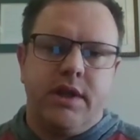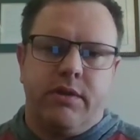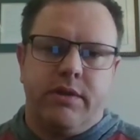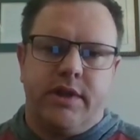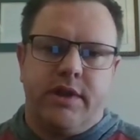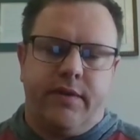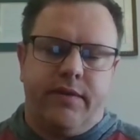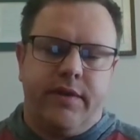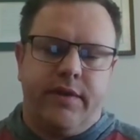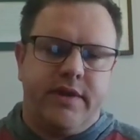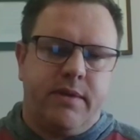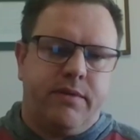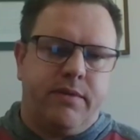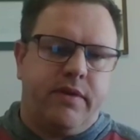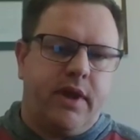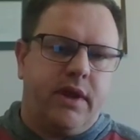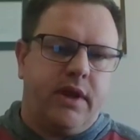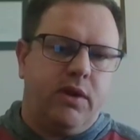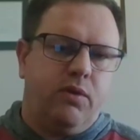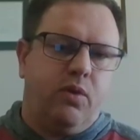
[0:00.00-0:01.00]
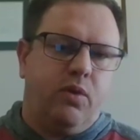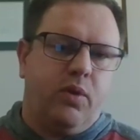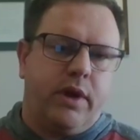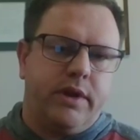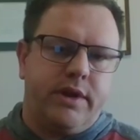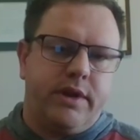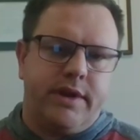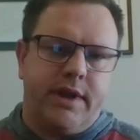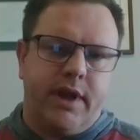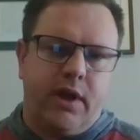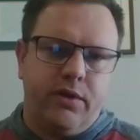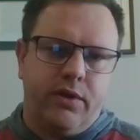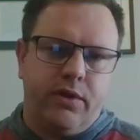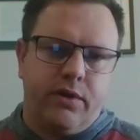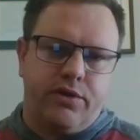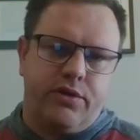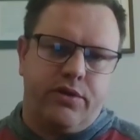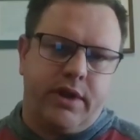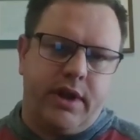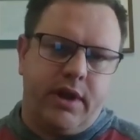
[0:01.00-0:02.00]
So it's definitely something that you would want to tell
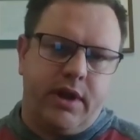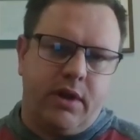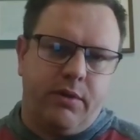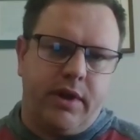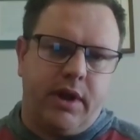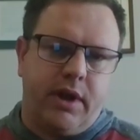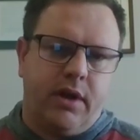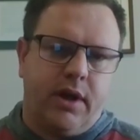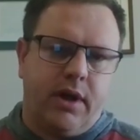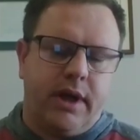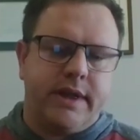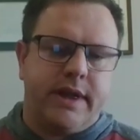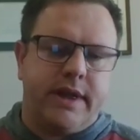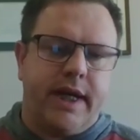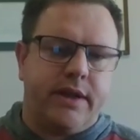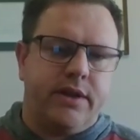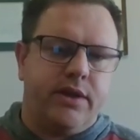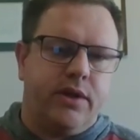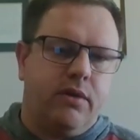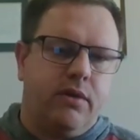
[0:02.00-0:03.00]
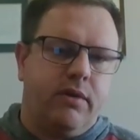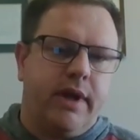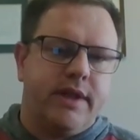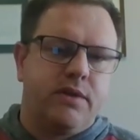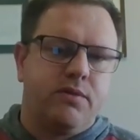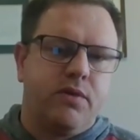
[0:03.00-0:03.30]
your adjudicator when they contact you,